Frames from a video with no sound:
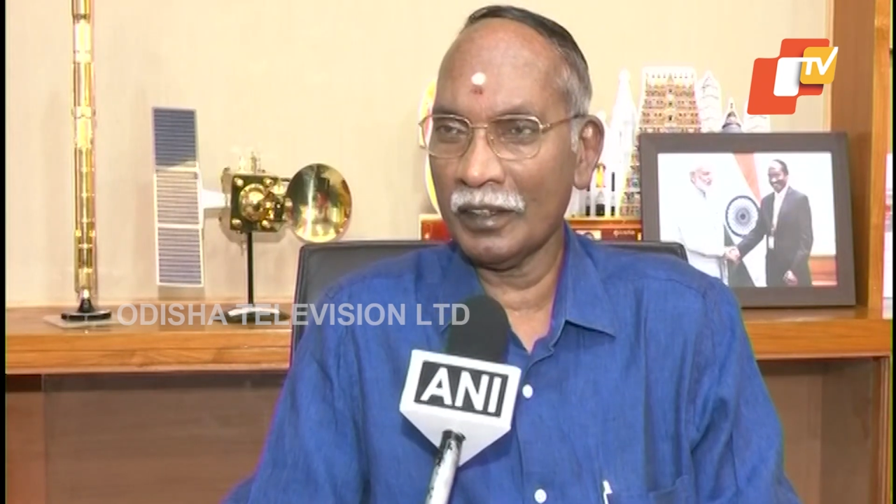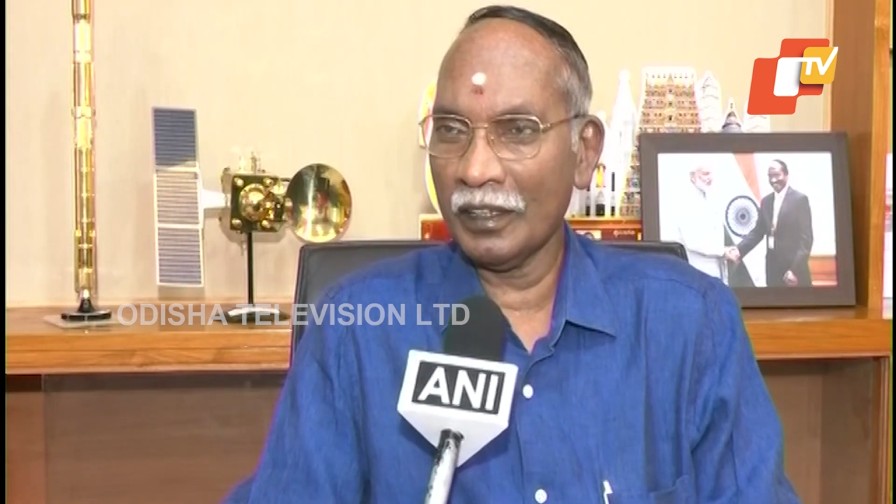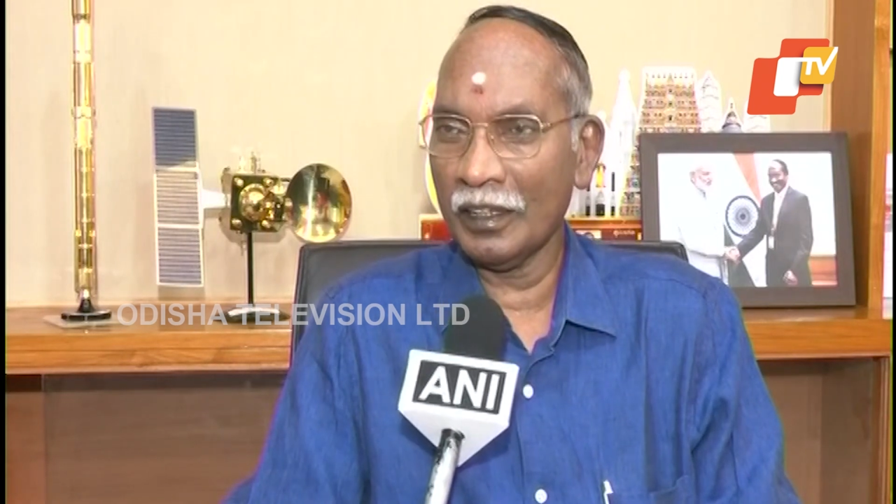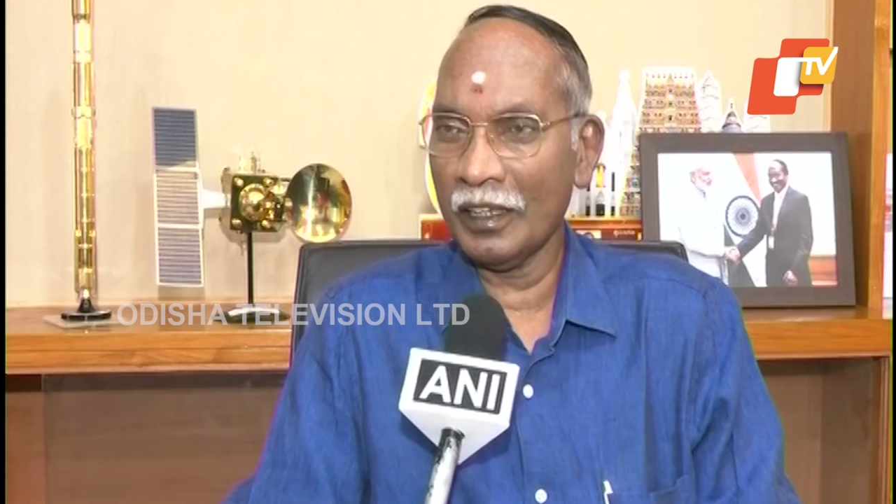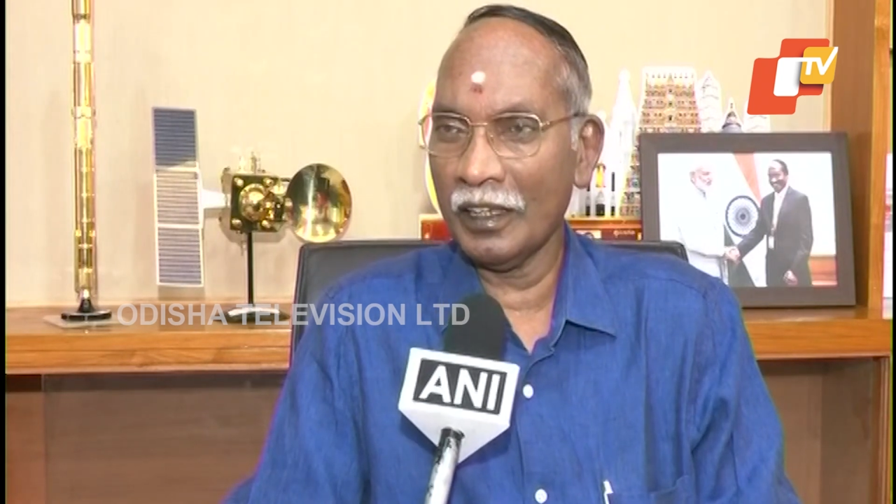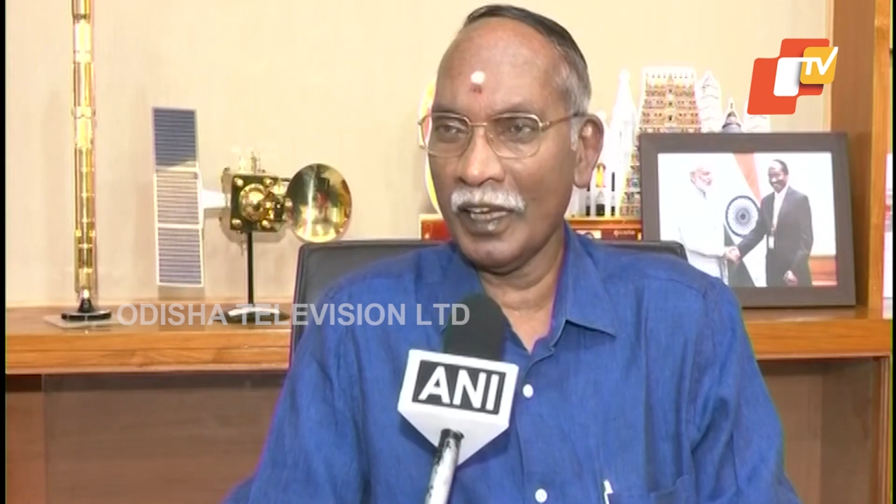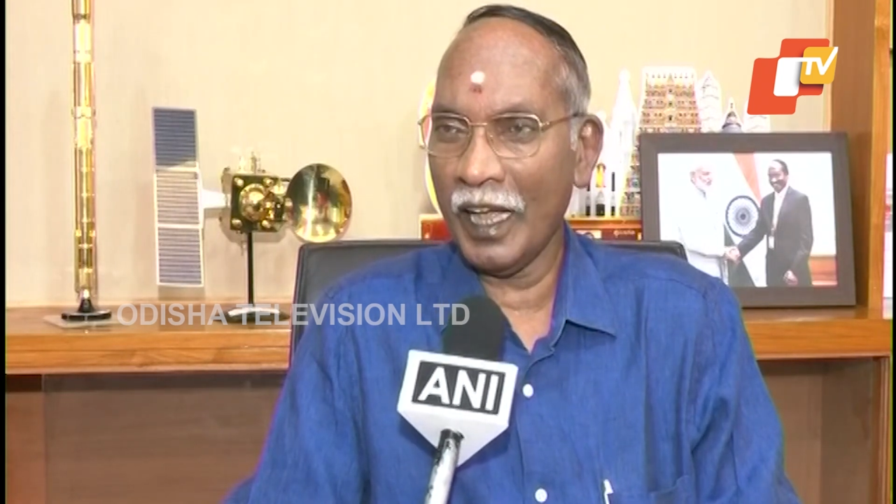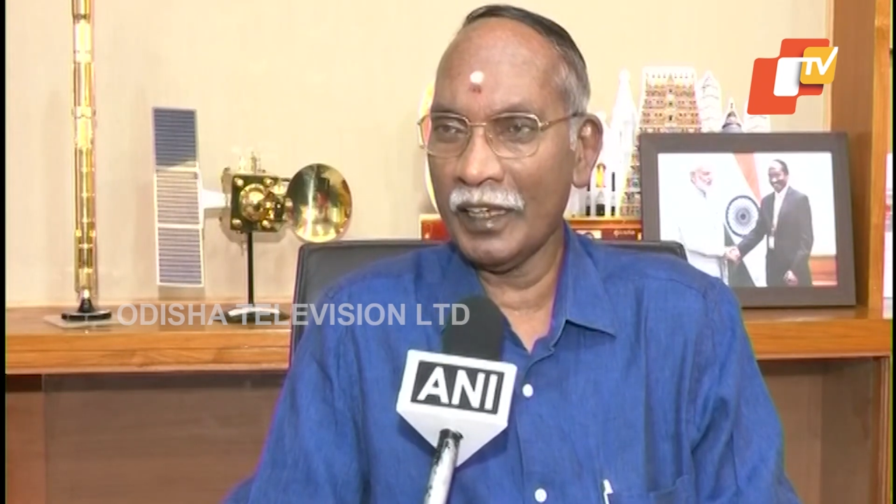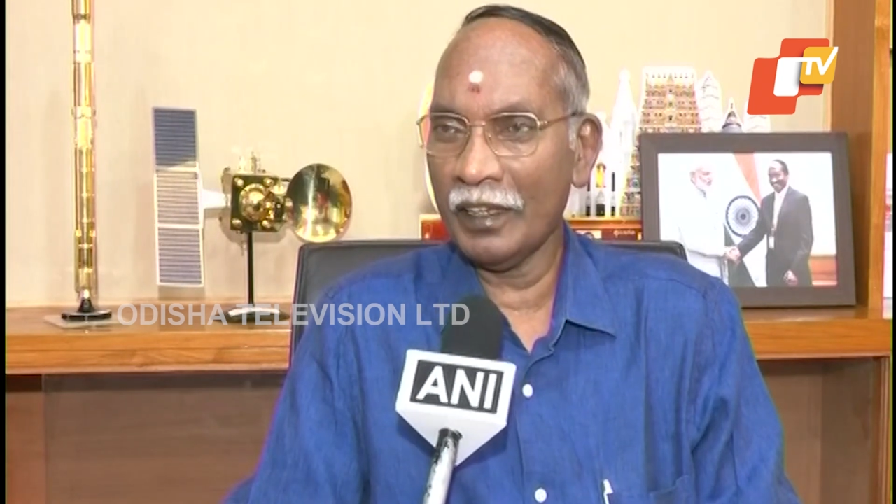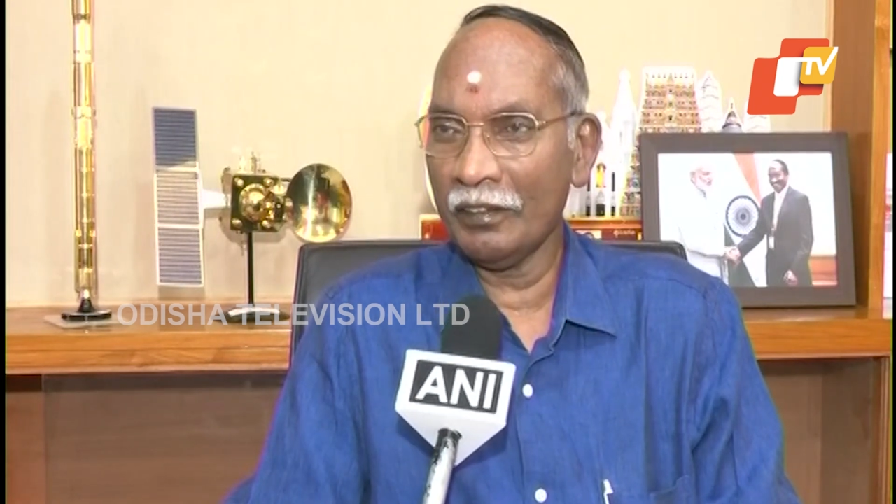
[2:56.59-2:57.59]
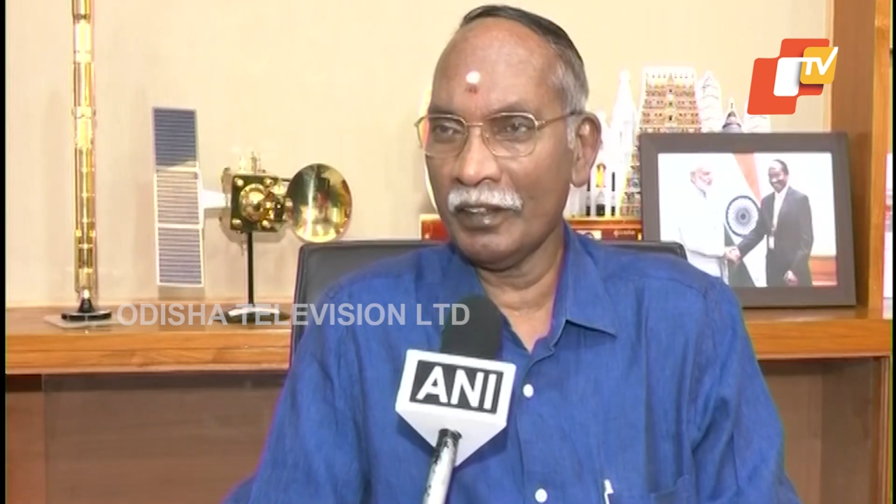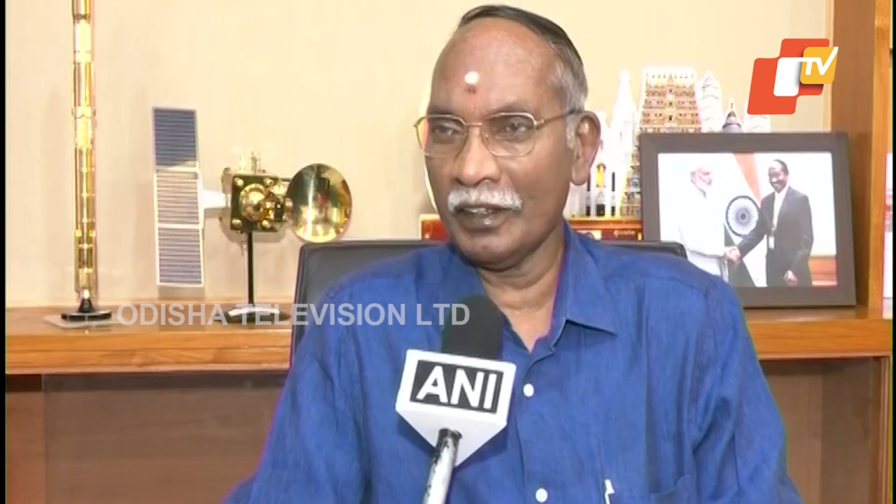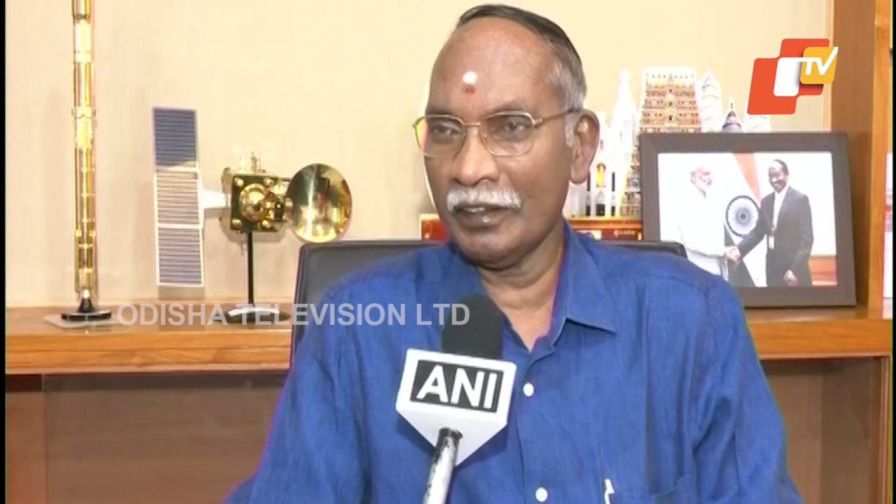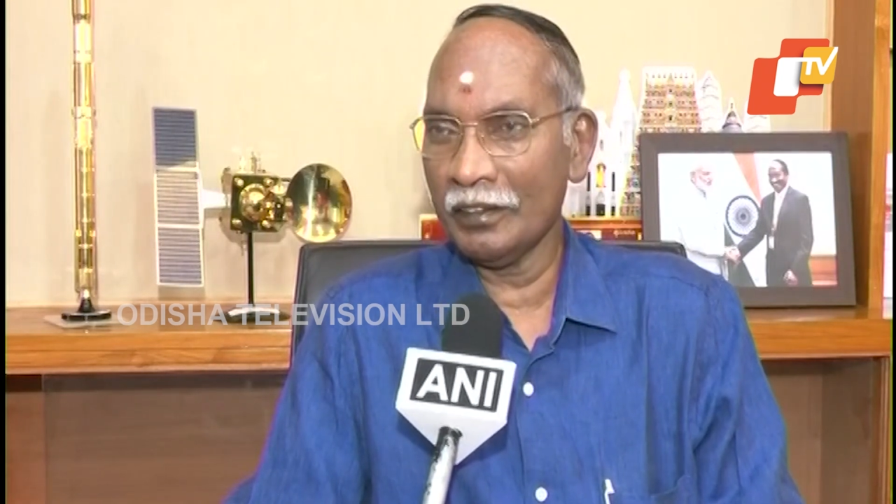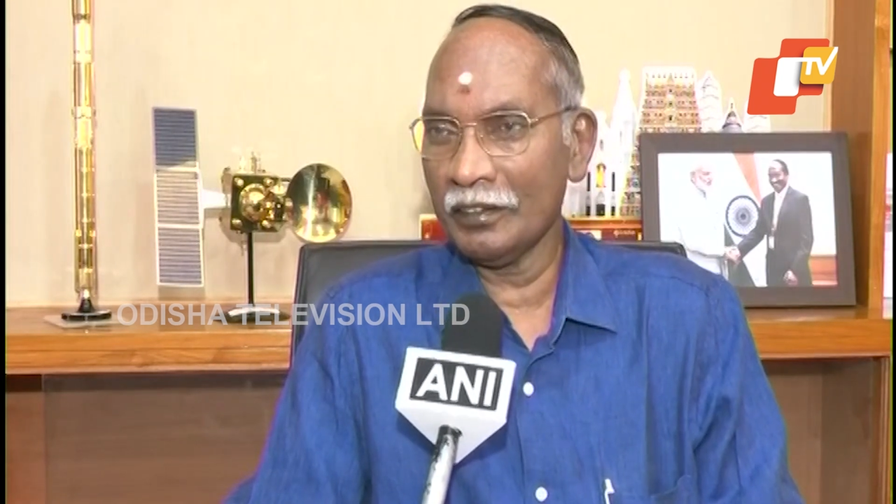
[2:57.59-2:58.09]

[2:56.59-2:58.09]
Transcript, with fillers: that, uh, the,